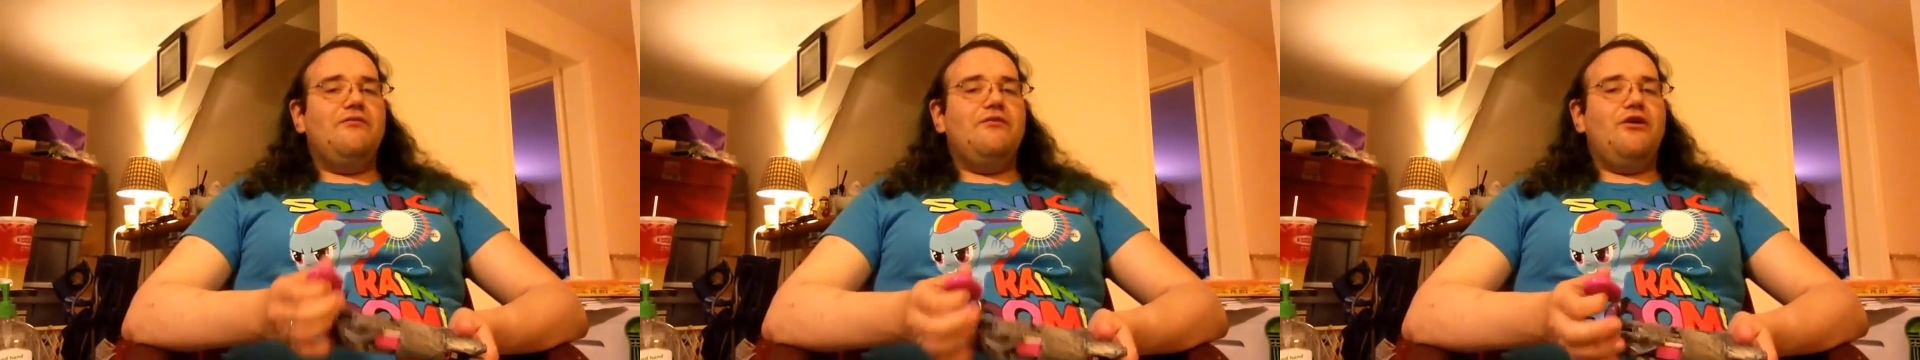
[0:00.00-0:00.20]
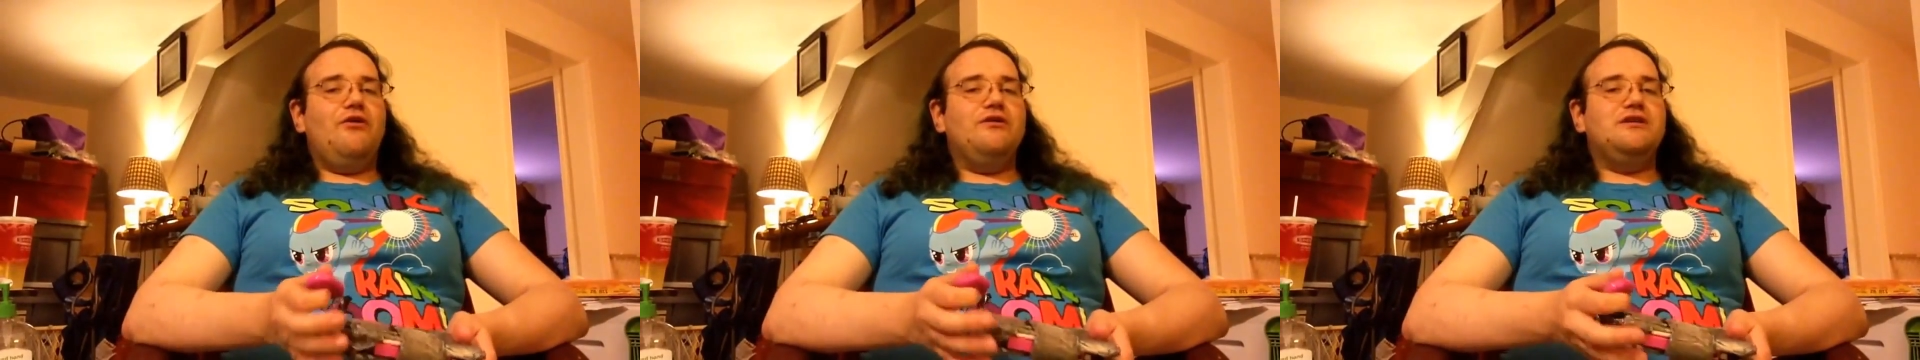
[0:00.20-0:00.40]

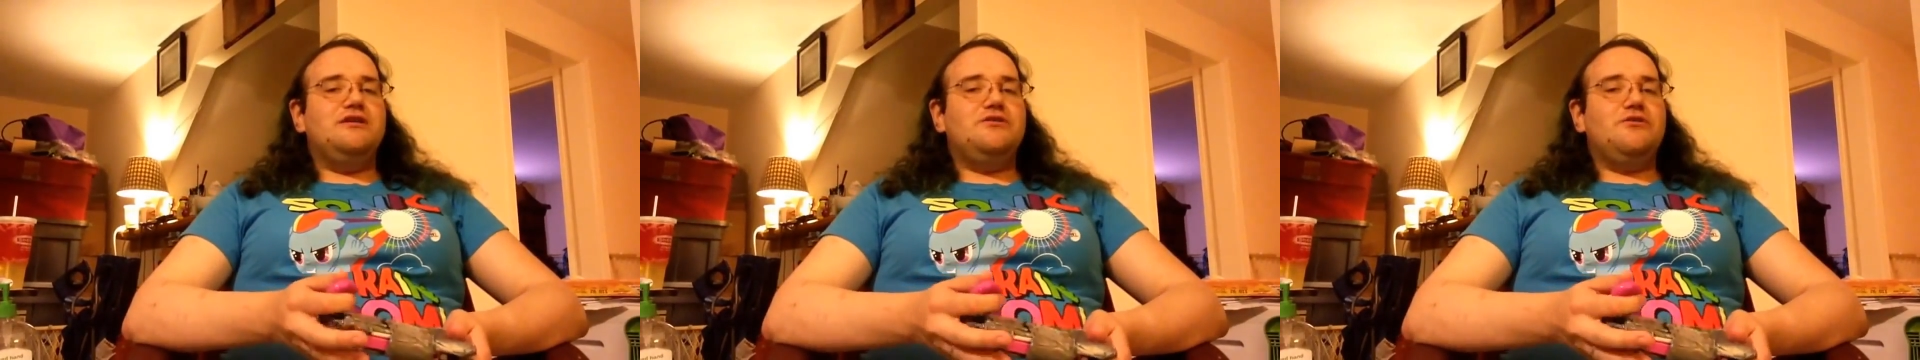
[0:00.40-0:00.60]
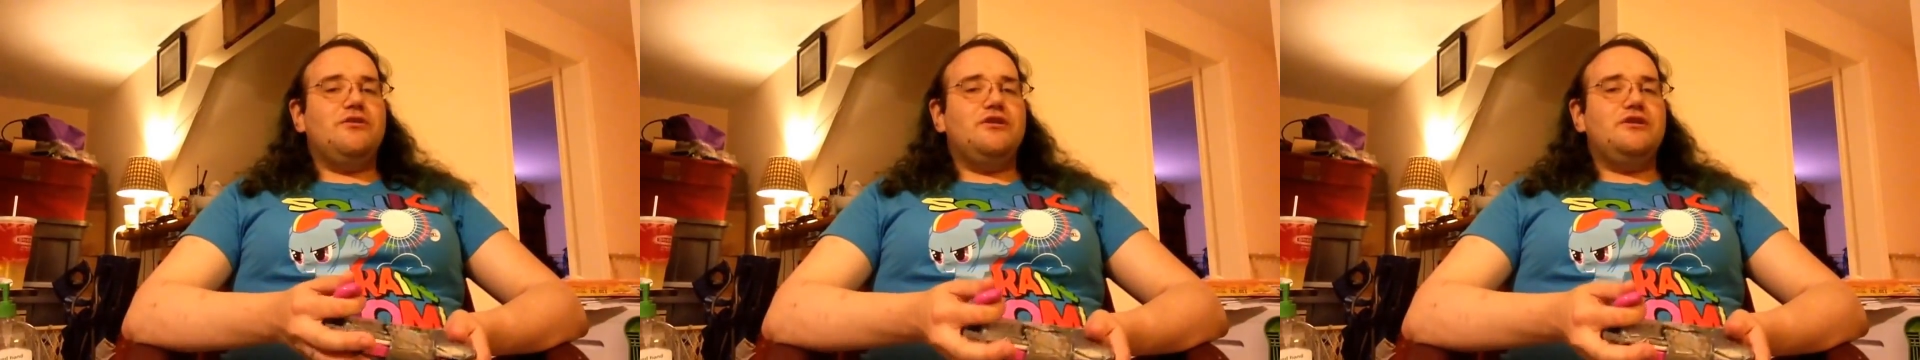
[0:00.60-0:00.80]

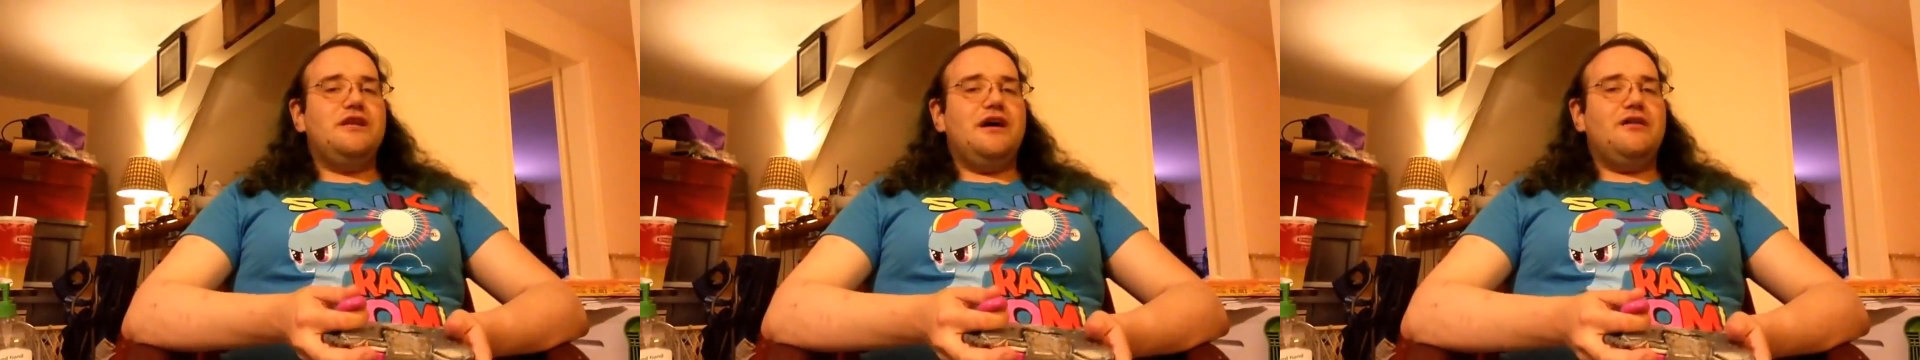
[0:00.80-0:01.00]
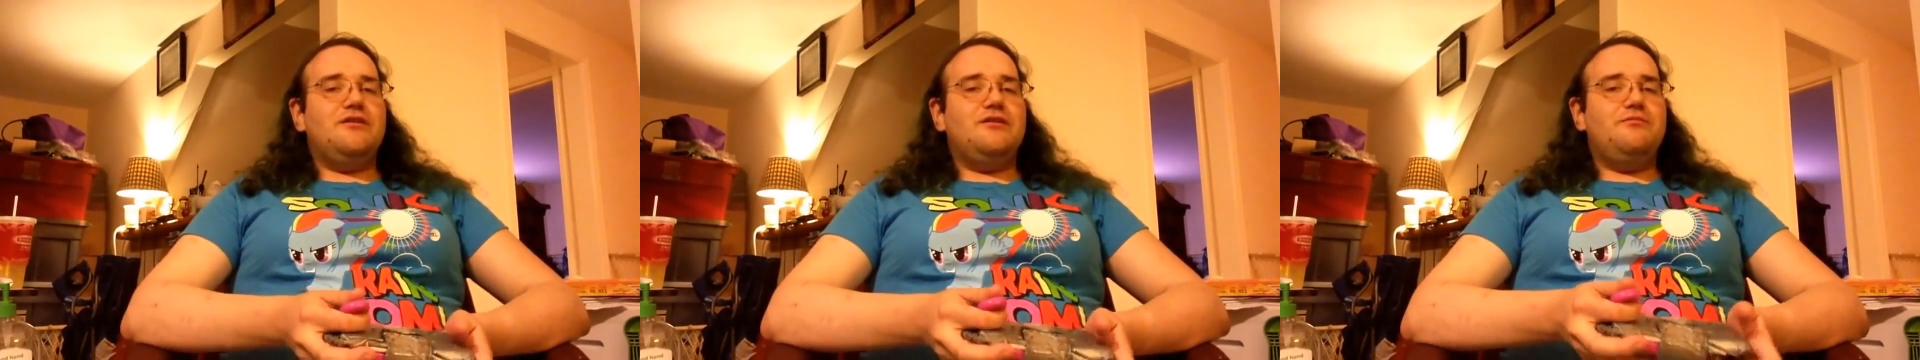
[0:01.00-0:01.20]
oldest orders
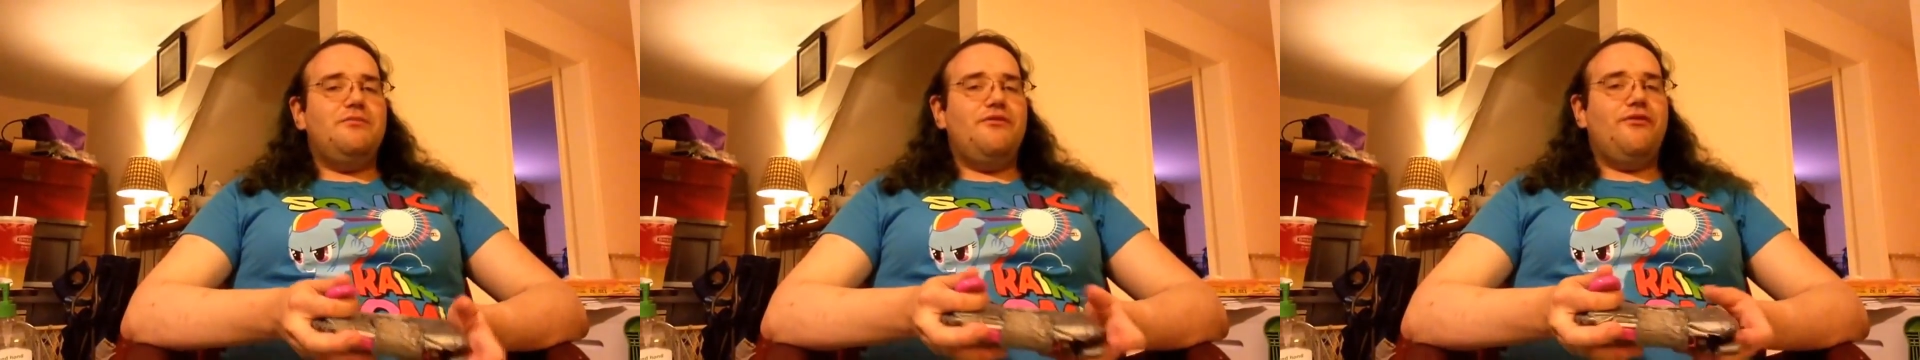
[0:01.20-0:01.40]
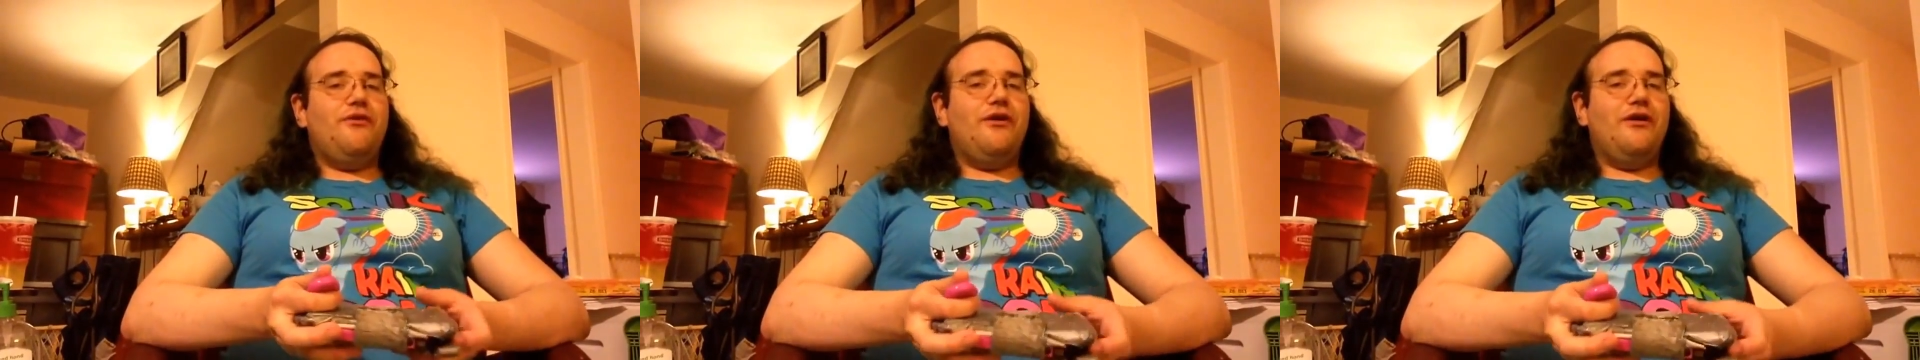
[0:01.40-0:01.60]
out
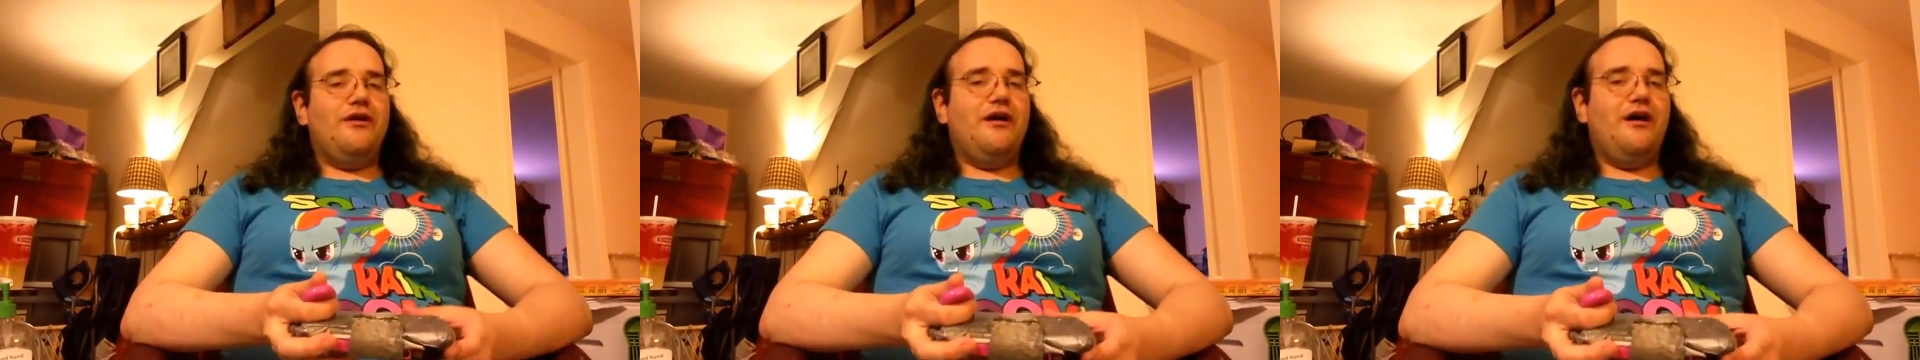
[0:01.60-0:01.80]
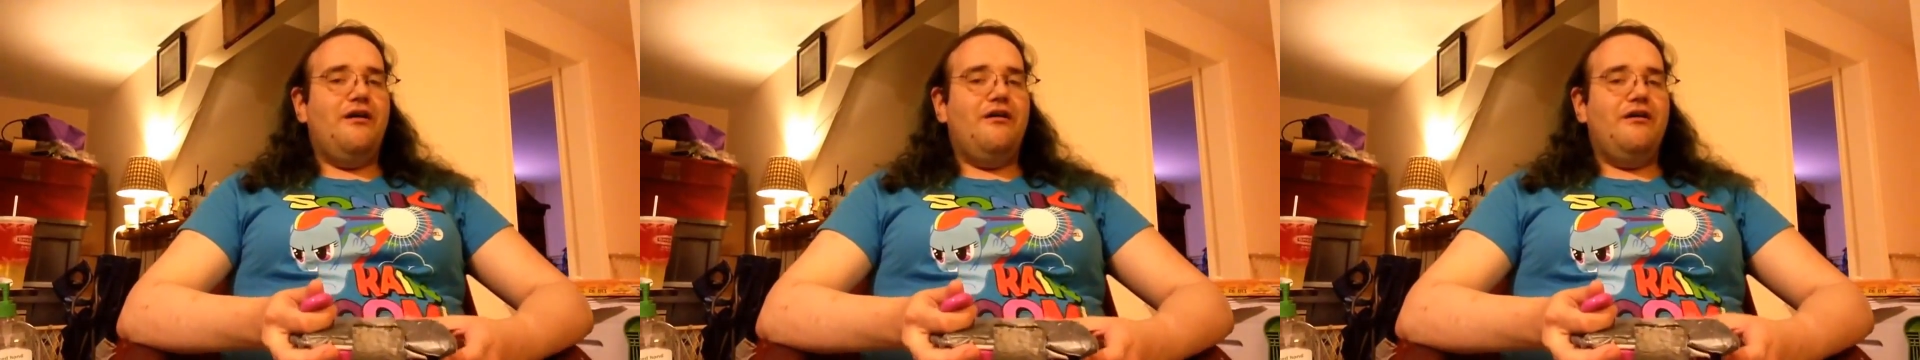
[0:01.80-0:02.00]
before
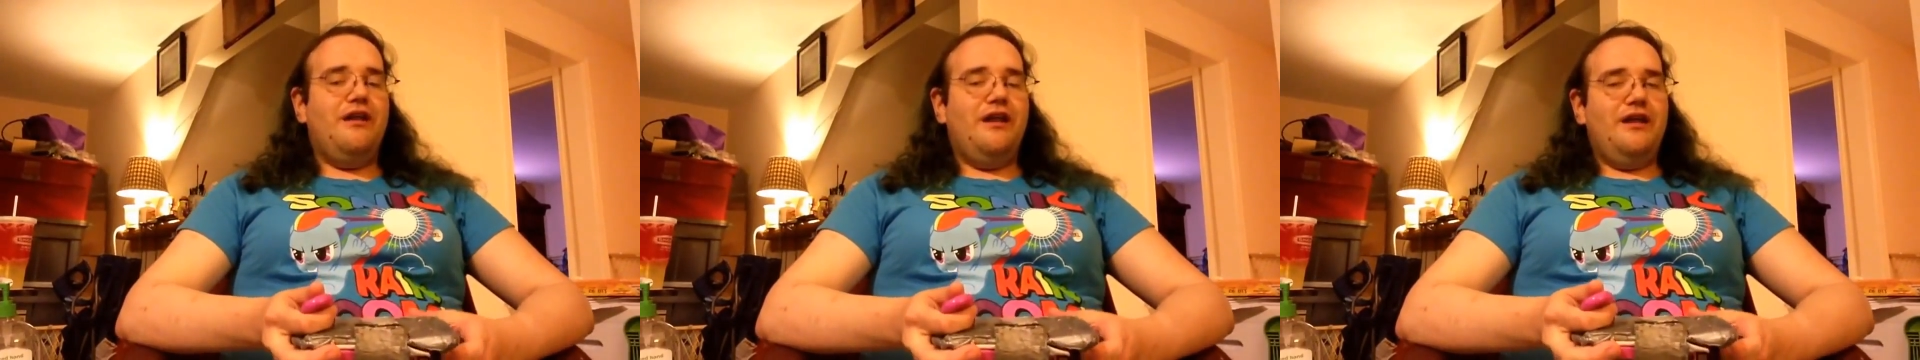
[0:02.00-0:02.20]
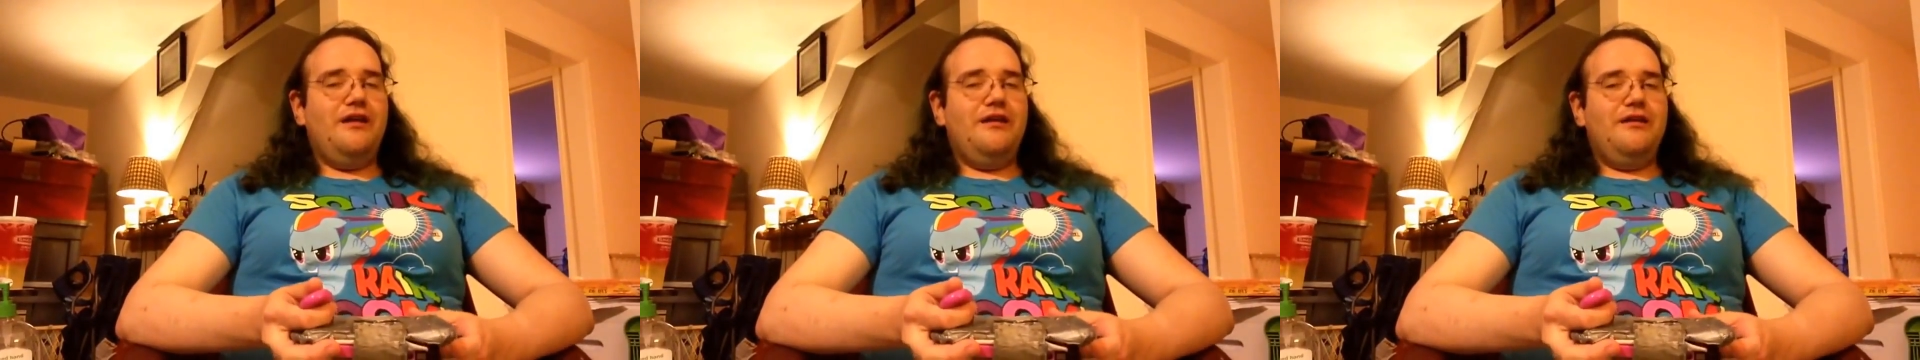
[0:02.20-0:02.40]
the
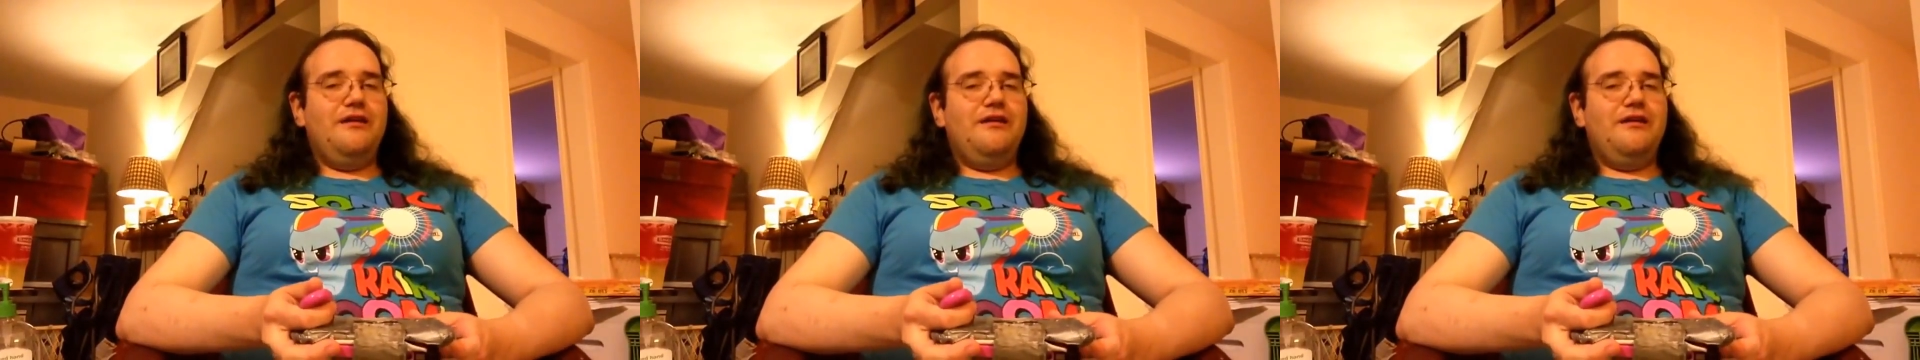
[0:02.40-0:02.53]
holiday.